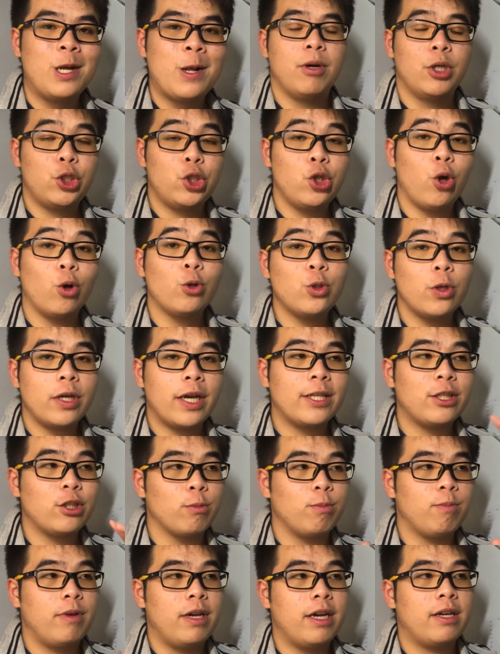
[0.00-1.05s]
But you also get
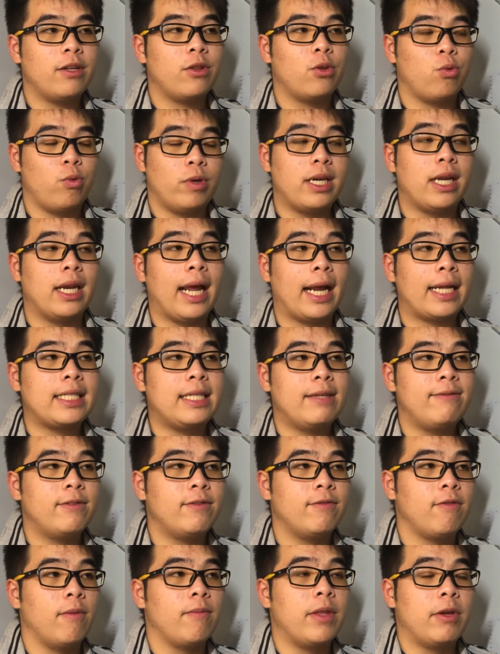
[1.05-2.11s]
to pick three
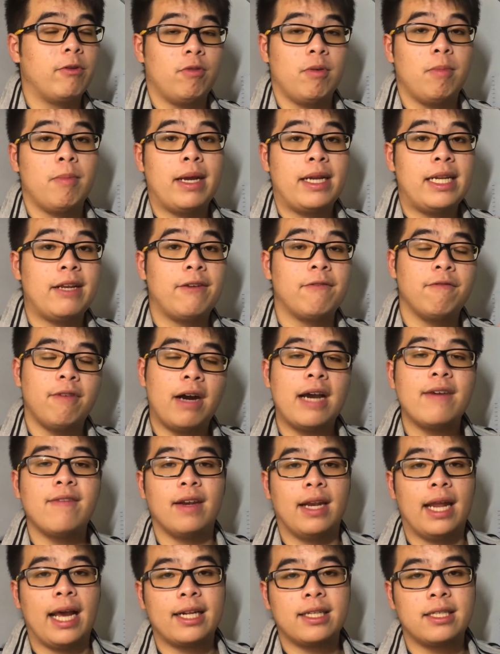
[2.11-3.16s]
electives from the remaining
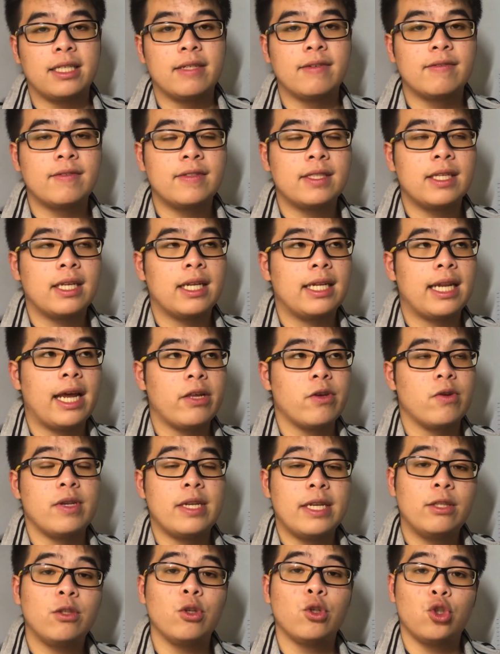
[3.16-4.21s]
five electives that you
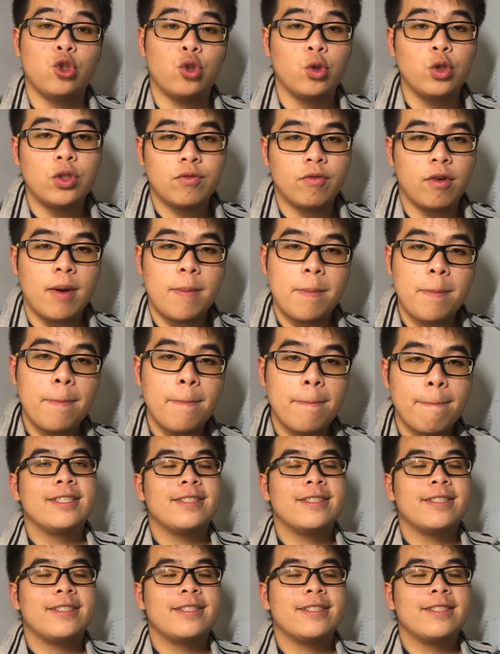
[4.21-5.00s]
need to choose from.